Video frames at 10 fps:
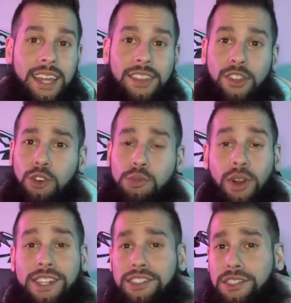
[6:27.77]
those
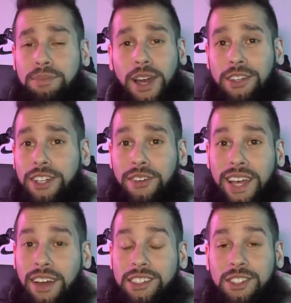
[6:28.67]
prices are bound to go
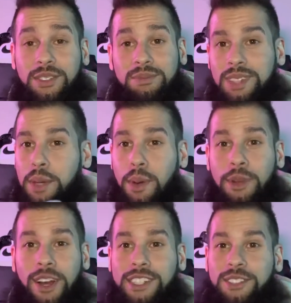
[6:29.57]
down. So keep up your
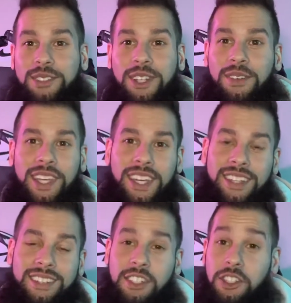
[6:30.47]
hustle, don't get
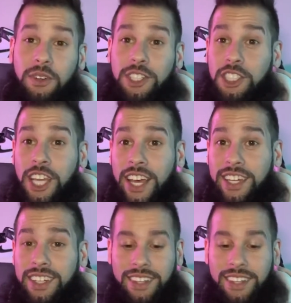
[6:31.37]
discouraged yet,